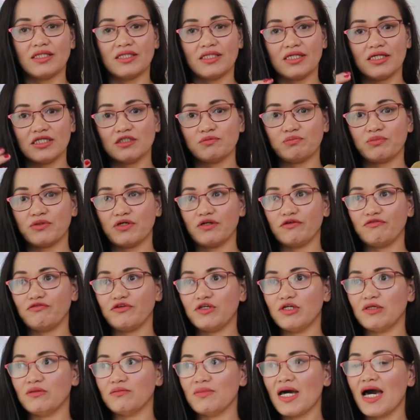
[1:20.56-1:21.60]
this
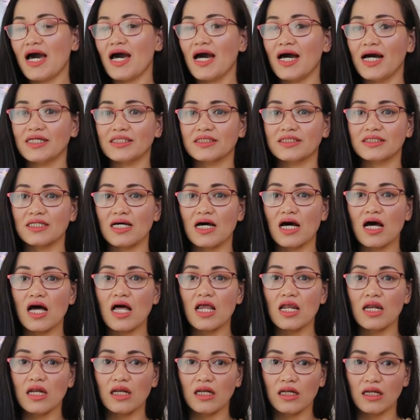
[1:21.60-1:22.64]
perfume has
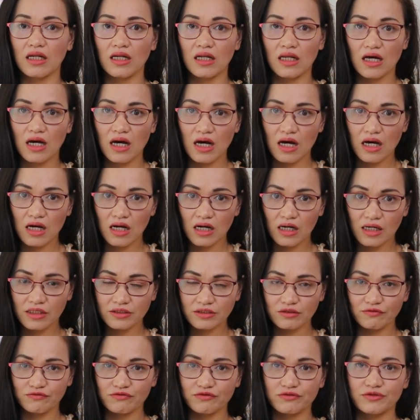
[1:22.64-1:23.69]
a
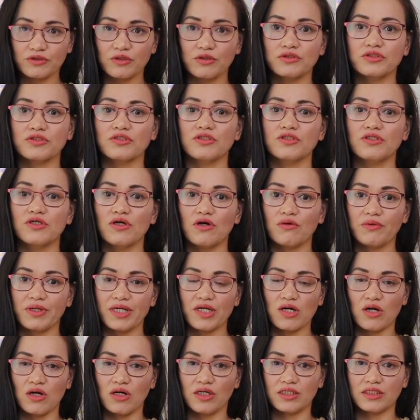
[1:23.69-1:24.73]
lot of notes
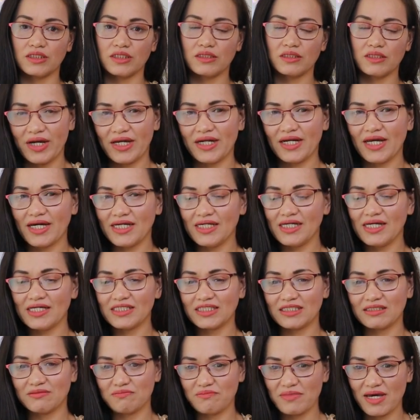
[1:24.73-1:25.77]
going on. When I
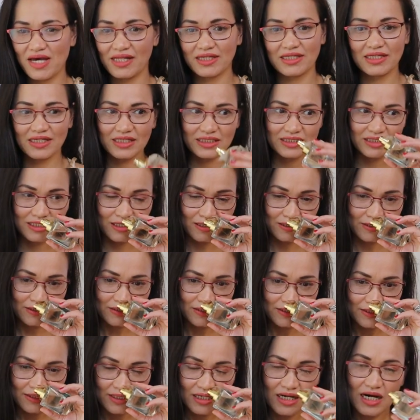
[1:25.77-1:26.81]
smell this,
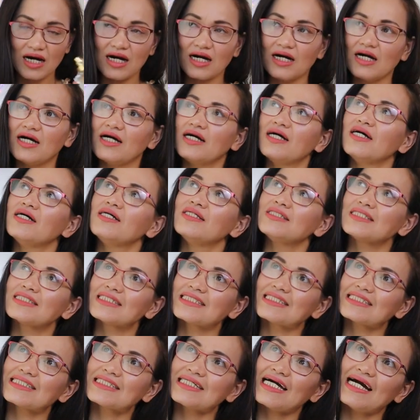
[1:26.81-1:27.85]
ah. Uh,
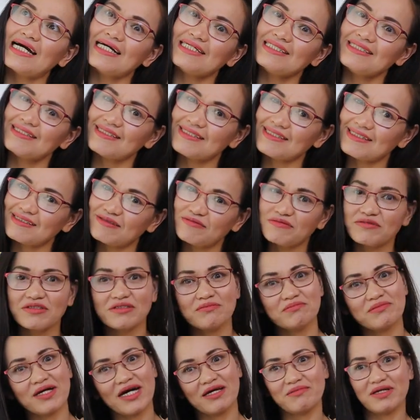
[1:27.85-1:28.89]
kind of
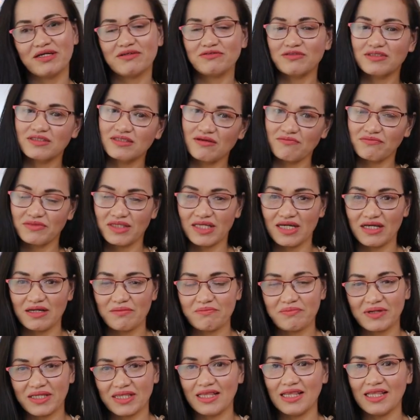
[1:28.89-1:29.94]
remind me of
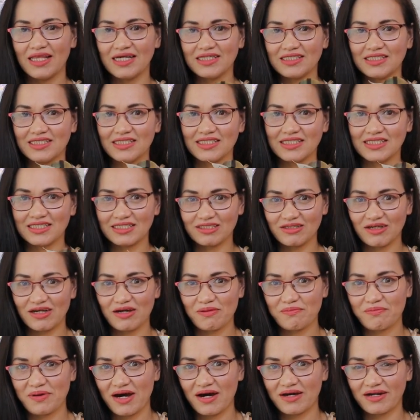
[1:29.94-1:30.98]
something but let's just talk
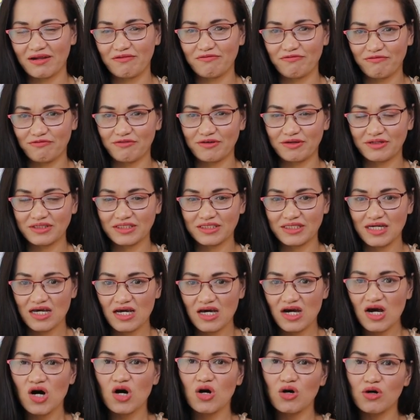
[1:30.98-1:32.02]
about it first
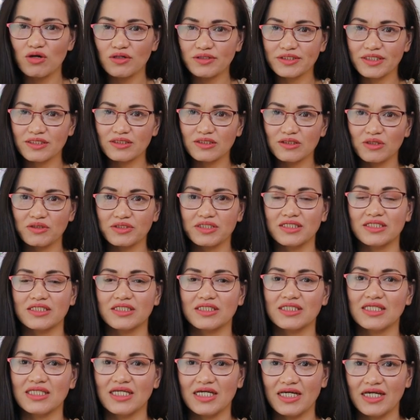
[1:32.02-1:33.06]
all the notes
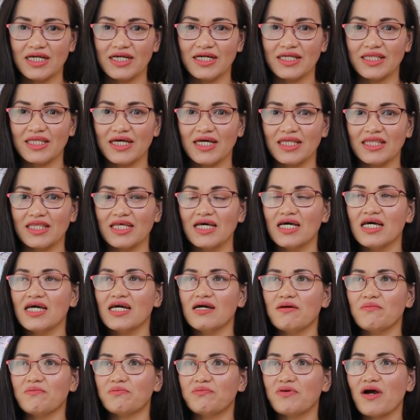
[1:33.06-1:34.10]
is in here that
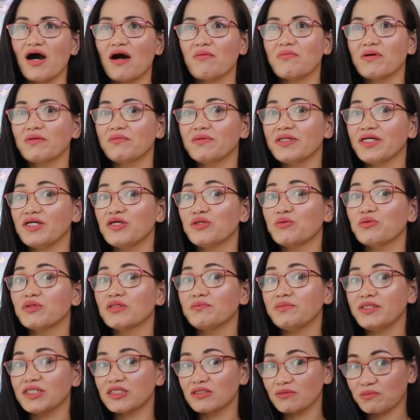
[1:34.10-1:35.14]
probably you
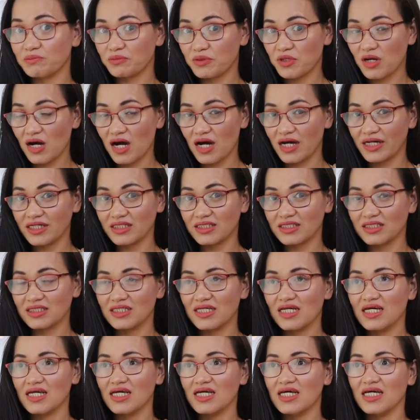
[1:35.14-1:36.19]
will be
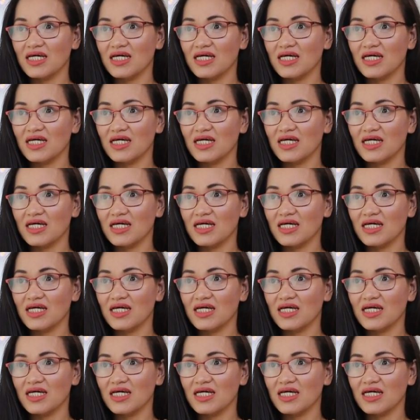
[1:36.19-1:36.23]
surprised